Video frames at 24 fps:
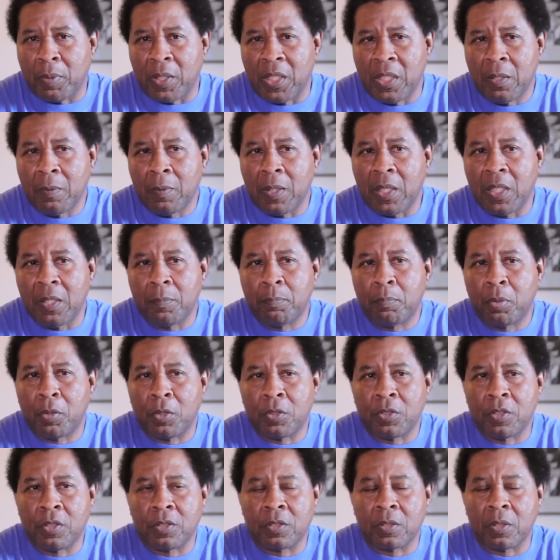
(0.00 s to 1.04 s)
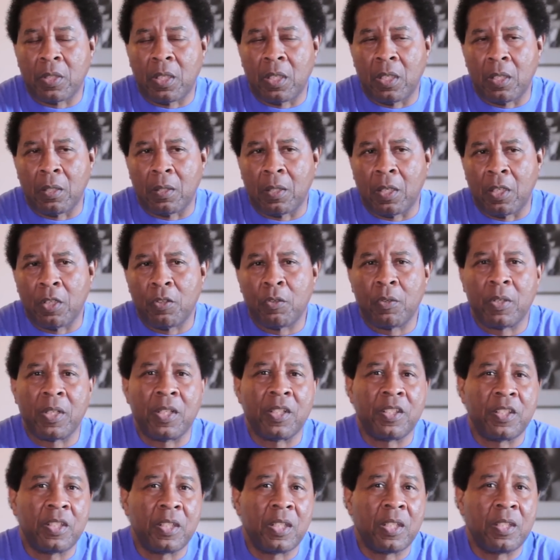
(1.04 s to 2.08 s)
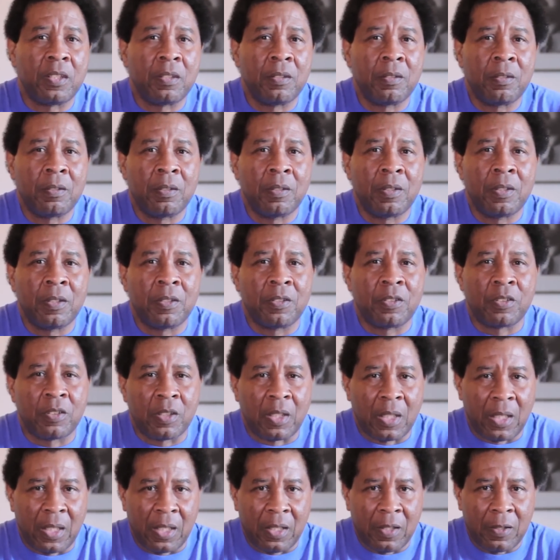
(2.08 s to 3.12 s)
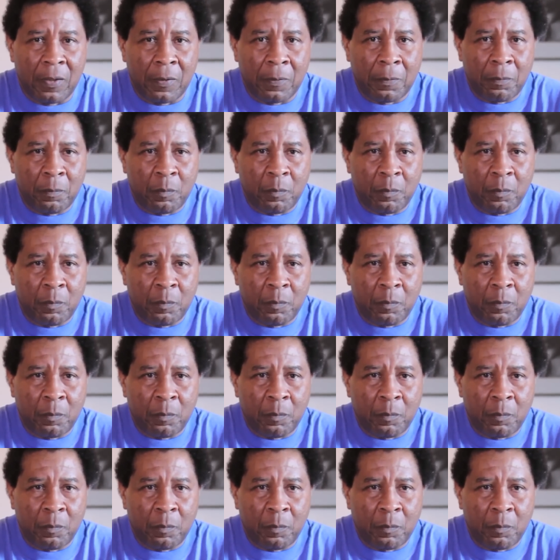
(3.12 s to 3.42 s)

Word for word: He he purchased hundred and ten slaves,